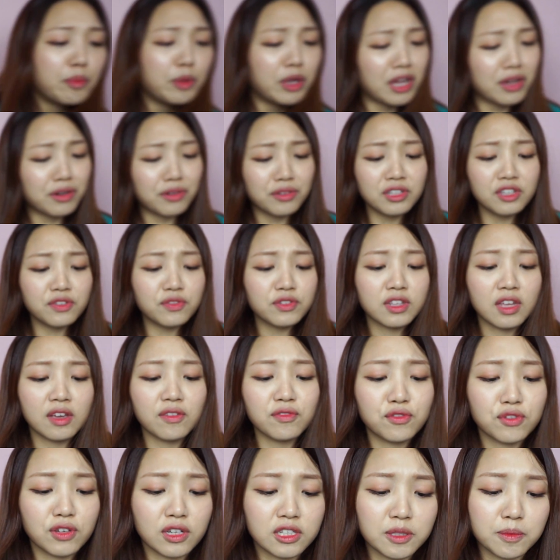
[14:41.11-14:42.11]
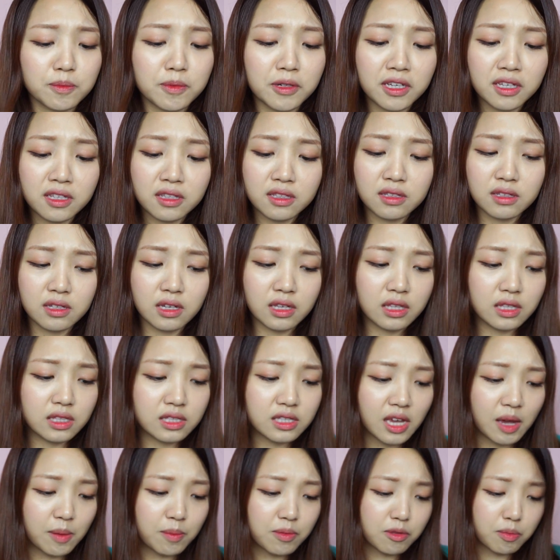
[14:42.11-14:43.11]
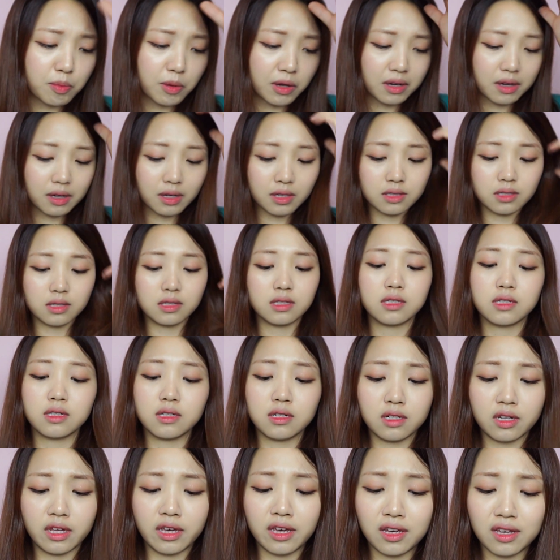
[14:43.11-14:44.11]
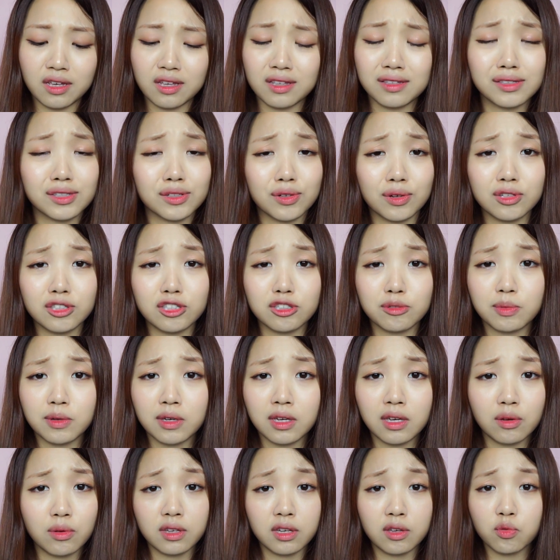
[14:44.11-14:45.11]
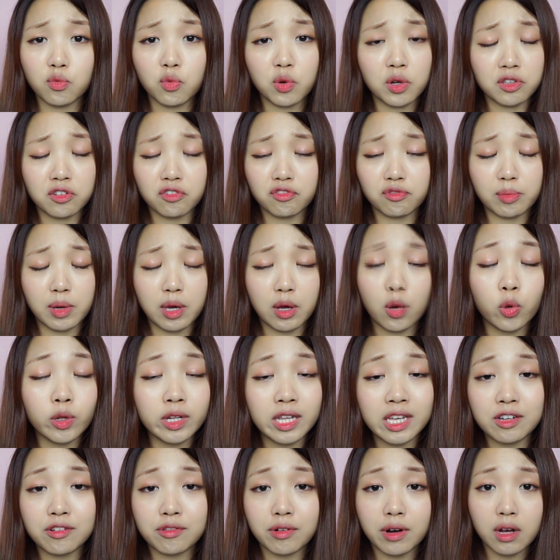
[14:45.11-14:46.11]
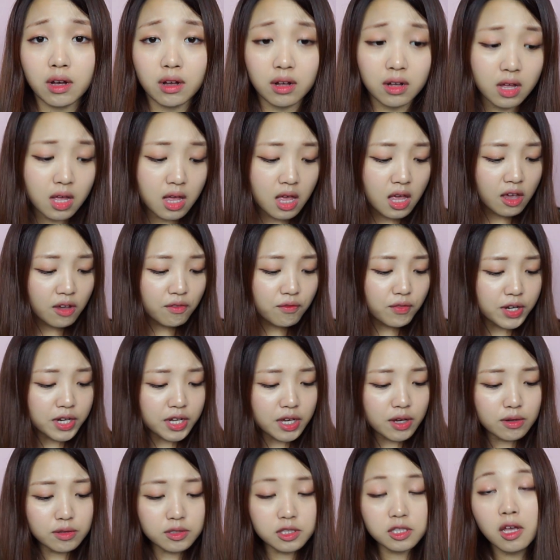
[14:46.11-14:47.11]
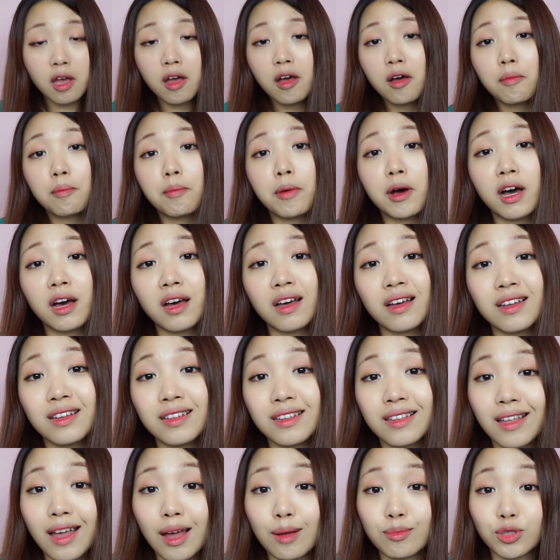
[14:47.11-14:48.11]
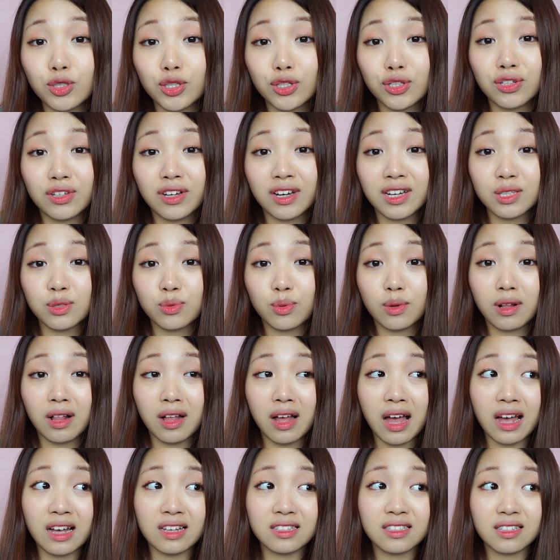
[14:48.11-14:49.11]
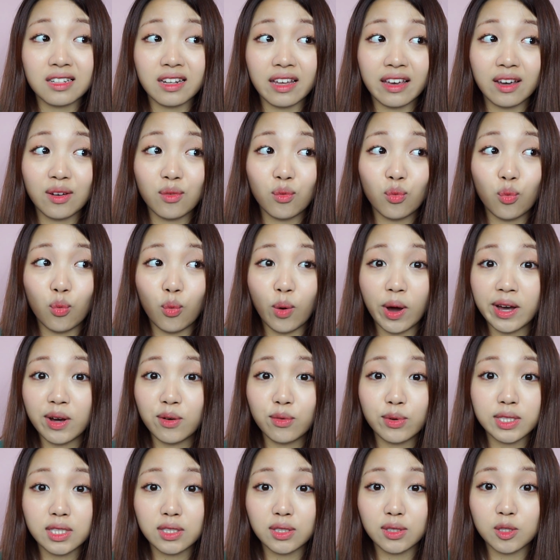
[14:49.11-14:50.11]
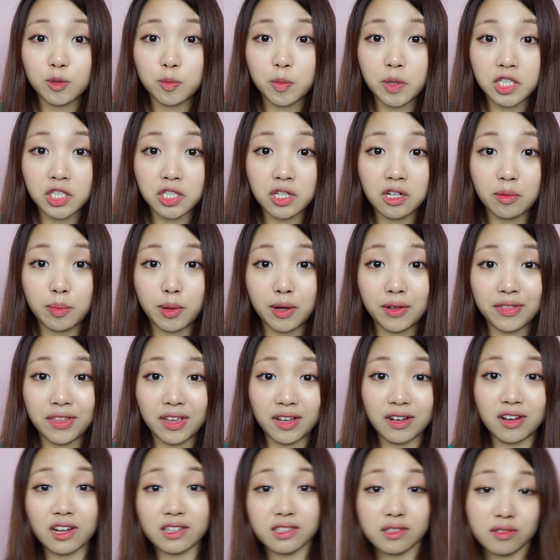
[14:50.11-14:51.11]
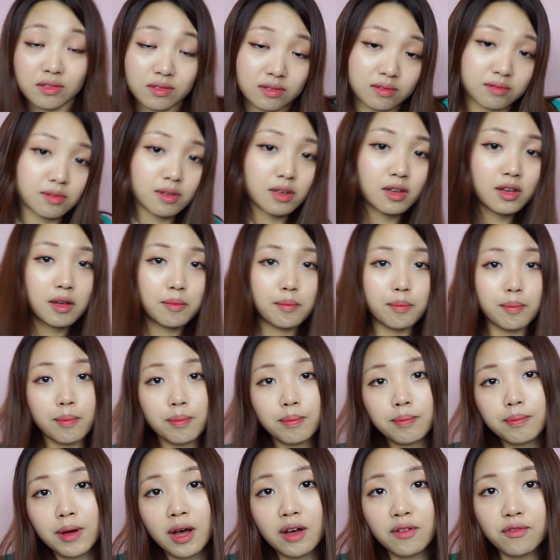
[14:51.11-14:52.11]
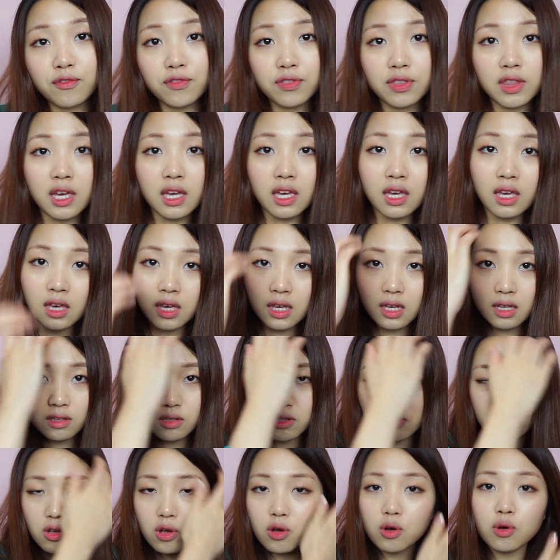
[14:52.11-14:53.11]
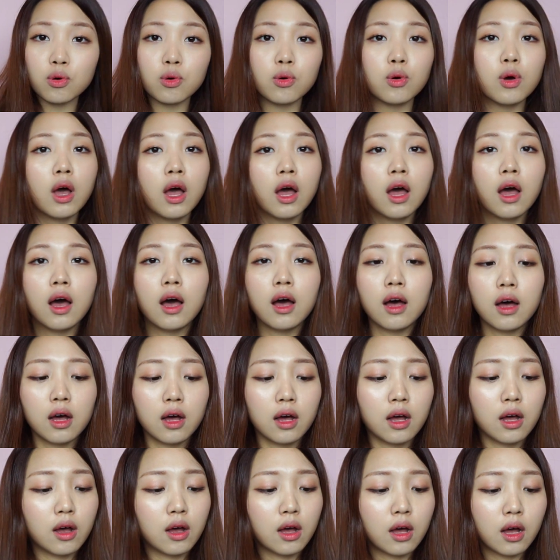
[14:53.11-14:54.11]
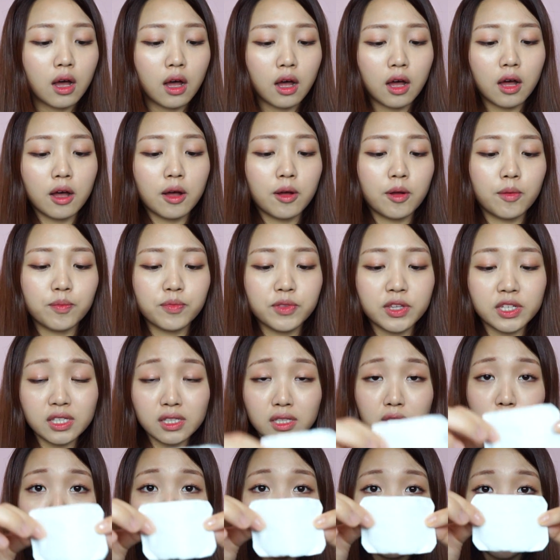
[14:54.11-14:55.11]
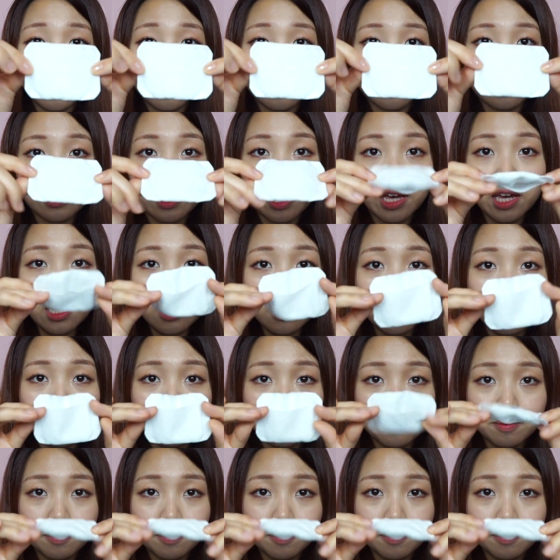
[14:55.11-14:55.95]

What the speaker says: mean, I don't even have to explain in depth because like it's going to be in one of my holy grail videos, but I'm sure you guys will ask like what's so special about that cotton puff thingy. So this is what it looks like.